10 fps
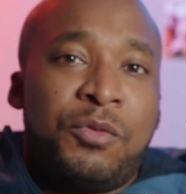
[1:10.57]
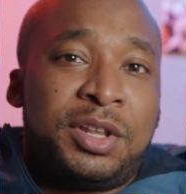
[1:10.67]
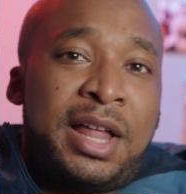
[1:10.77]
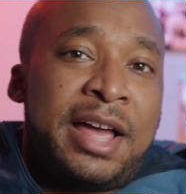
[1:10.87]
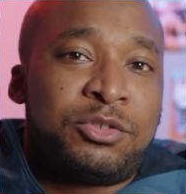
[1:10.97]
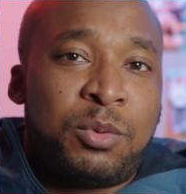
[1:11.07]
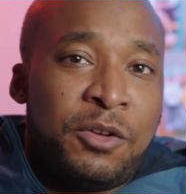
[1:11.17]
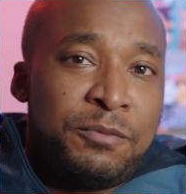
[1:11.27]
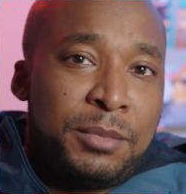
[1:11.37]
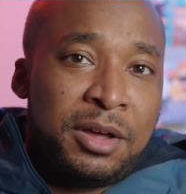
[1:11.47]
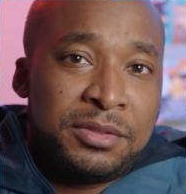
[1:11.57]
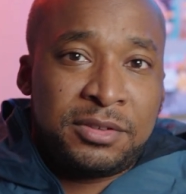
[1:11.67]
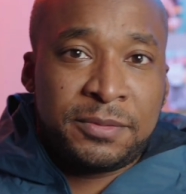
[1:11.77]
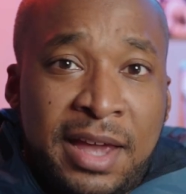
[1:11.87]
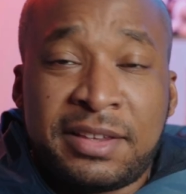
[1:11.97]
the last 12
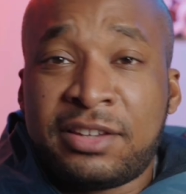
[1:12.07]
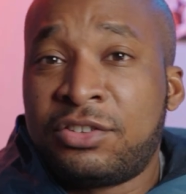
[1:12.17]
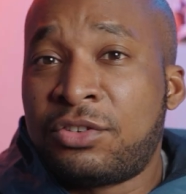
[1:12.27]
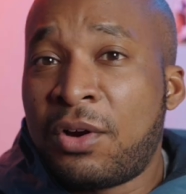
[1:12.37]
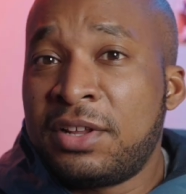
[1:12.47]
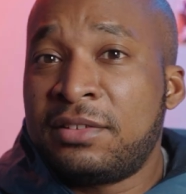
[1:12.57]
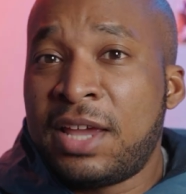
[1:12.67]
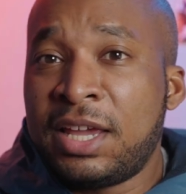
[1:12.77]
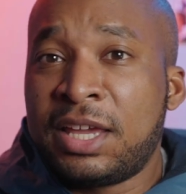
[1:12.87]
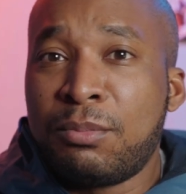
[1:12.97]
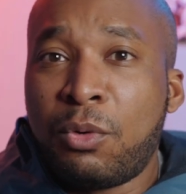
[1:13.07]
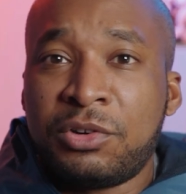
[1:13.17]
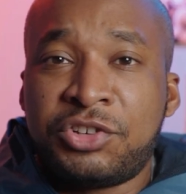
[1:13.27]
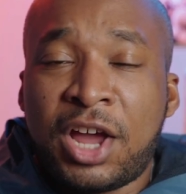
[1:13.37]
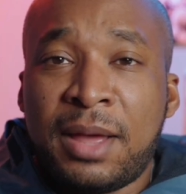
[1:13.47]
months. As I started taking more
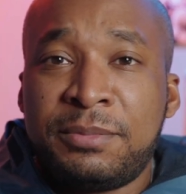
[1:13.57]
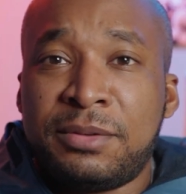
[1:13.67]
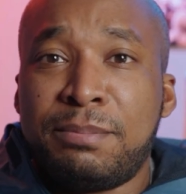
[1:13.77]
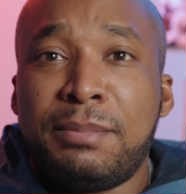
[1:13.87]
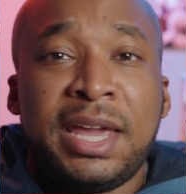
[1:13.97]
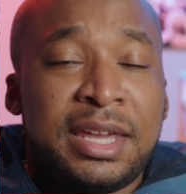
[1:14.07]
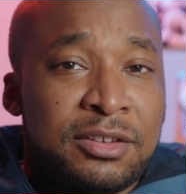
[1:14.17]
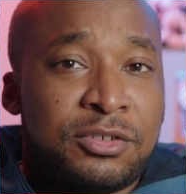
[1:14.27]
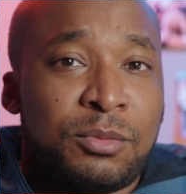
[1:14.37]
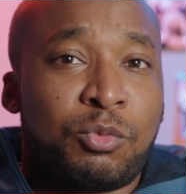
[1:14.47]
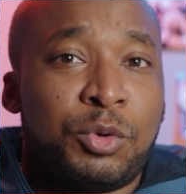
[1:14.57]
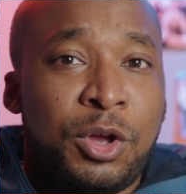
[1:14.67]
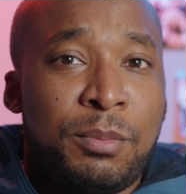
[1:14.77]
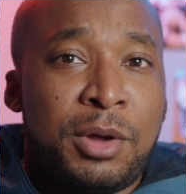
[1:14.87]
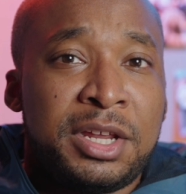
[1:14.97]
jobs and making some
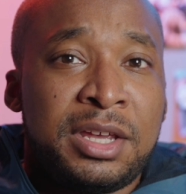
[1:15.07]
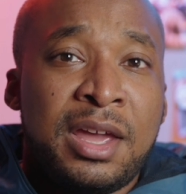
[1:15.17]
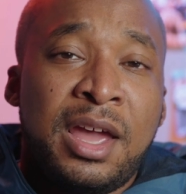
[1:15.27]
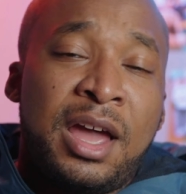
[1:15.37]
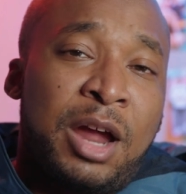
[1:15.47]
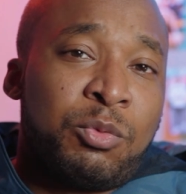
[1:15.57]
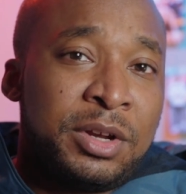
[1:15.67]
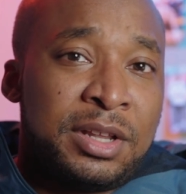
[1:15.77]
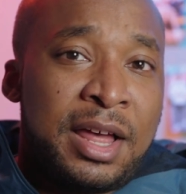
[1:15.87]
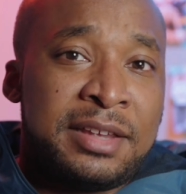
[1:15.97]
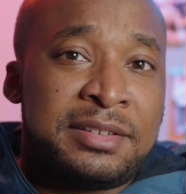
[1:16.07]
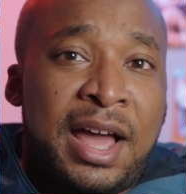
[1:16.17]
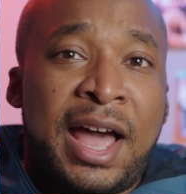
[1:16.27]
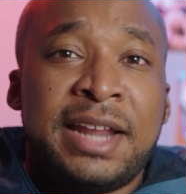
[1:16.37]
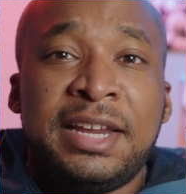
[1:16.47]
real money, I realized
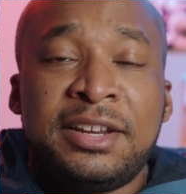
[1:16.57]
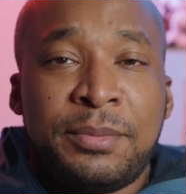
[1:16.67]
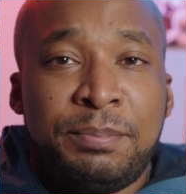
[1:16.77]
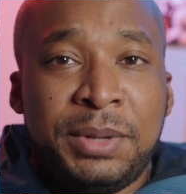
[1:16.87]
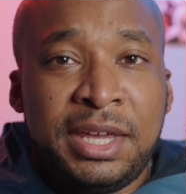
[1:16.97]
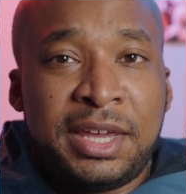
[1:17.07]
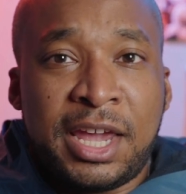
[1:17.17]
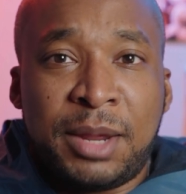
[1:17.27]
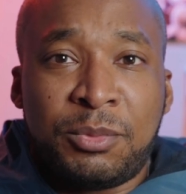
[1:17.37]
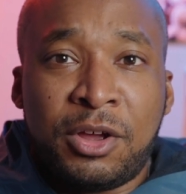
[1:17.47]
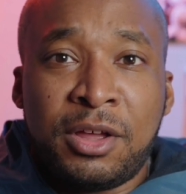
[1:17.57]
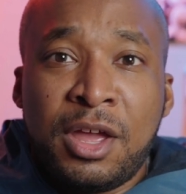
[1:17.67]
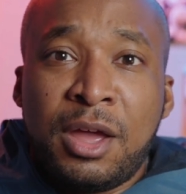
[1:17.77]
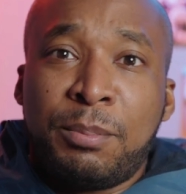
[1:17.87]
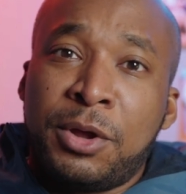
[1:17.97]
I needed a B camera,
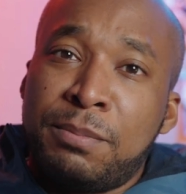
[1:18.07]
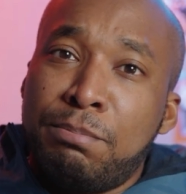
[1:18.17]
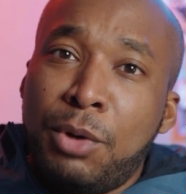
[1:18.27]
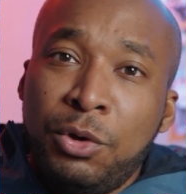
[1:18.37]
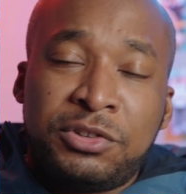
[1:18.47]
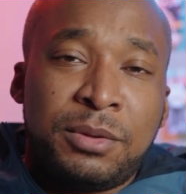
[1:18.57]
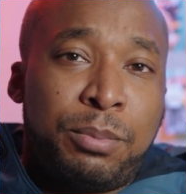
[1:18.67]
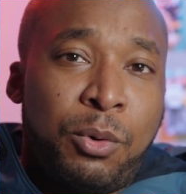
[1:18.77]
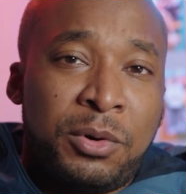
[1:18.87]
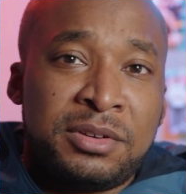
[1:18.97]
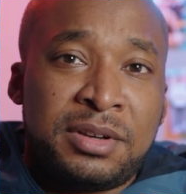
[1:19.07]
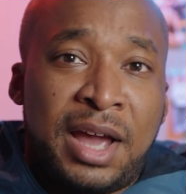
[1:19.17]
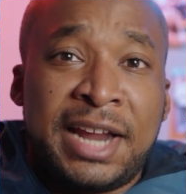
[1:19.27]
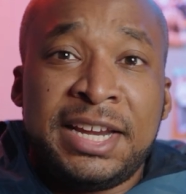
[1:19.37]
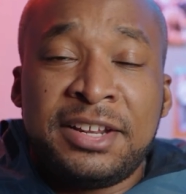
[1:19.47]
but most important,
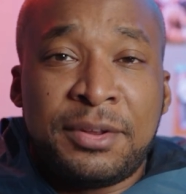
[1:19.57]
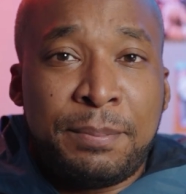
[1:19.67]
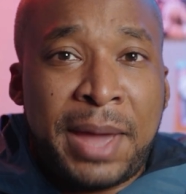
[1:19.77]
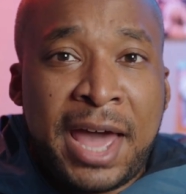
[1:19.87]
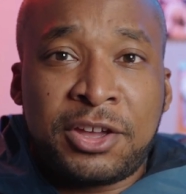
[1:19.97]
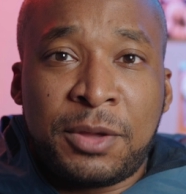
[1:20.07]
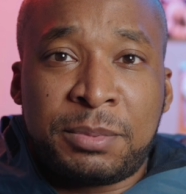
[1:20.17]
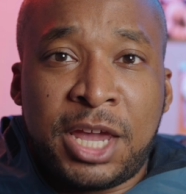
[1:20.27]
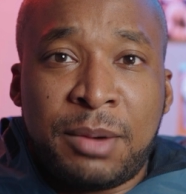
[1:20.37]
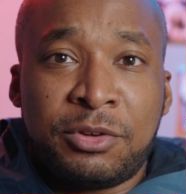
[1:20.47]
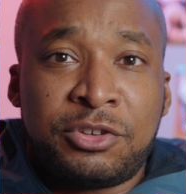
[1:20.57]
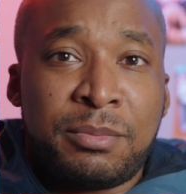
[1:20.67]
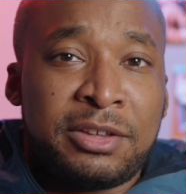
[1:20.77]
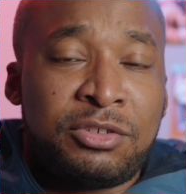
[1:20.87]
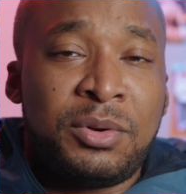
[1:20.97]
I needed a backup camera to
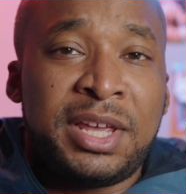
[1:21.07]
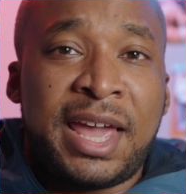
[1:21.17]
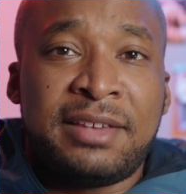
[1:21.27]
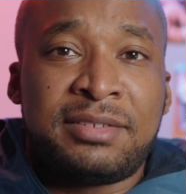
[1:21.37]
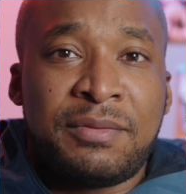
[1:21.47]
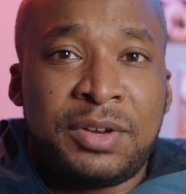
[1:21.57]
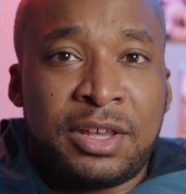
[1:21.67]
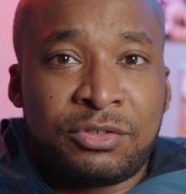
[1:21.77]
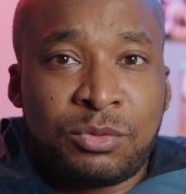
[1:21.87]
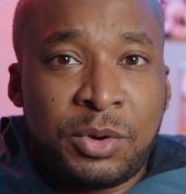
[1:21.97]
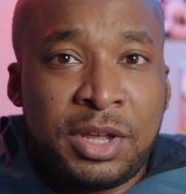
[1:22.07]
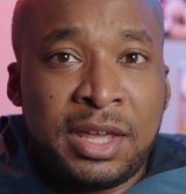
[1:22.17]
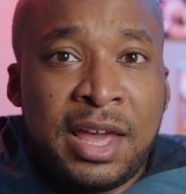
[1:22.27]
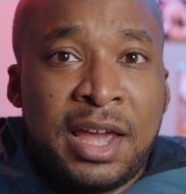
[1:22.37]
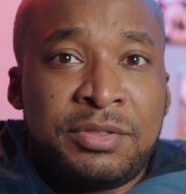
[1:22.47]
my Sony A7
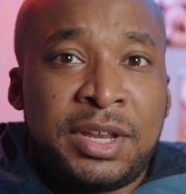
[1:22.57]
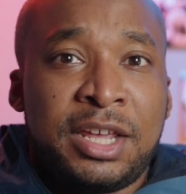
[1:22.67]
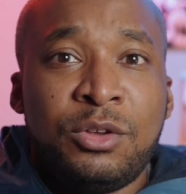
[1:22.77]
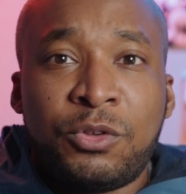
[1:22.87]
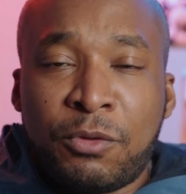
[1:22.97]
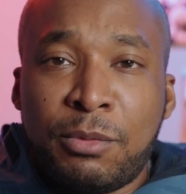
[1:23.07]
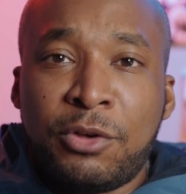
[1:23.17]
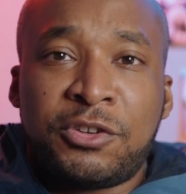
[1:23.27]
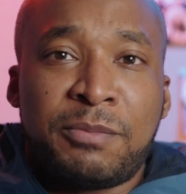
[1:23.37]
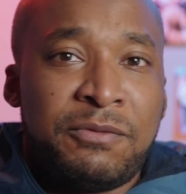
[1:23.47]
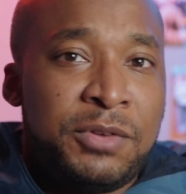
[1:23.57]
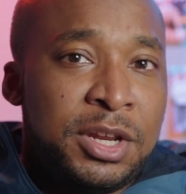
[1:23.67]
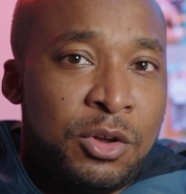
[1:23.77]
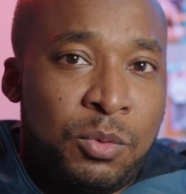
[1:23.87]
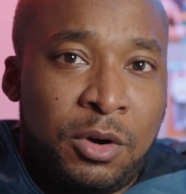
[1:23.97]
III that I use for most of my
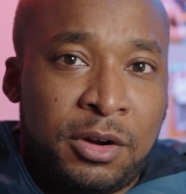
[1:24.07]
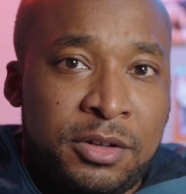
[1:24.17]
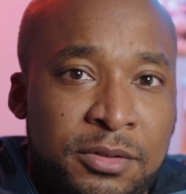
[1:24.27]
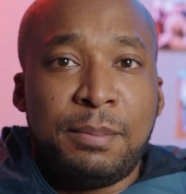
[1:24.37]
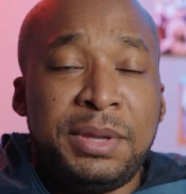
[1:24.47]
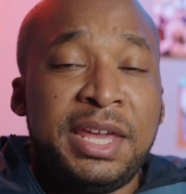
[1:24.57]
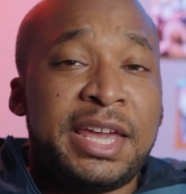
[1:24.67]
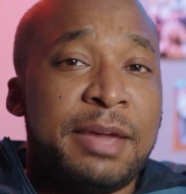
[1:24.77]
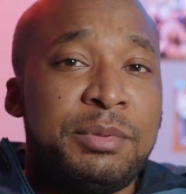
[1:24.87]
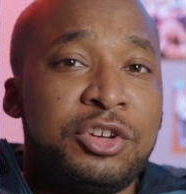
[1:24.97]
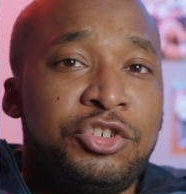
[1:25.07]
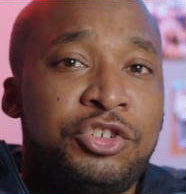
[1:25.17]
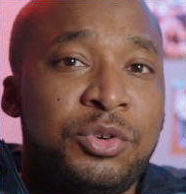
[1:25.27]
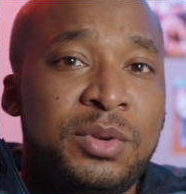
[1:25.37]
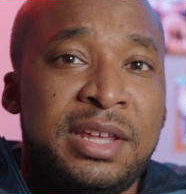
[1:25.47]
video work. Being able to
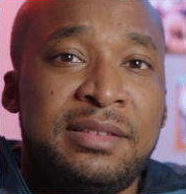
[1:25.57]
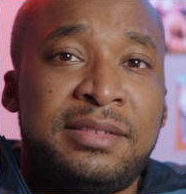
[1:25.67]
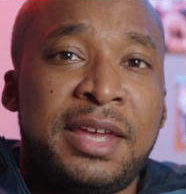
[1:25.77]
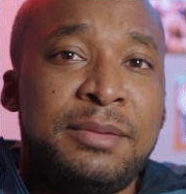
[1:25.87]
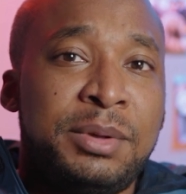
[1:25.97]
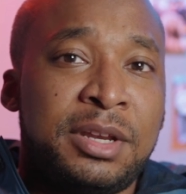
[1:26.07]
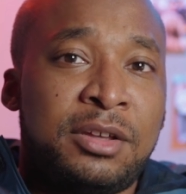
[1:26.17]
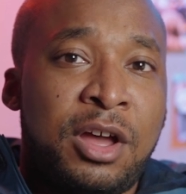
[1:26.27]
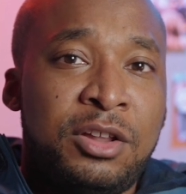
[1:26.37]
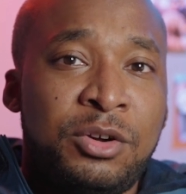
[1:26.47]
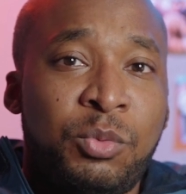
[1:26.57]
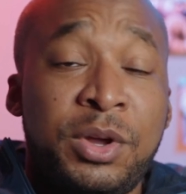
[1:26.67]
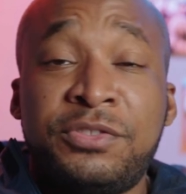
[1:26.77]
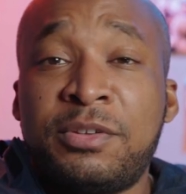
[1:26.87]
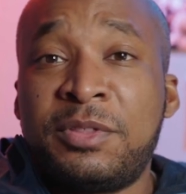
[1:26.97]
shoot in 10-bit color
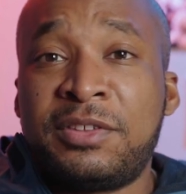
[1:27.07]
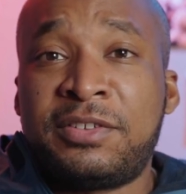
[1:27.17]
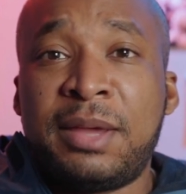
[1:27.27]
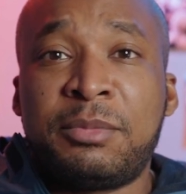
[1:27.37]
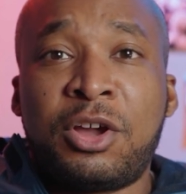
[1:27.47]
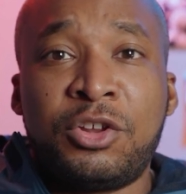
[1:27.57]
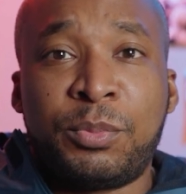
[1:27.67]
with some of the same color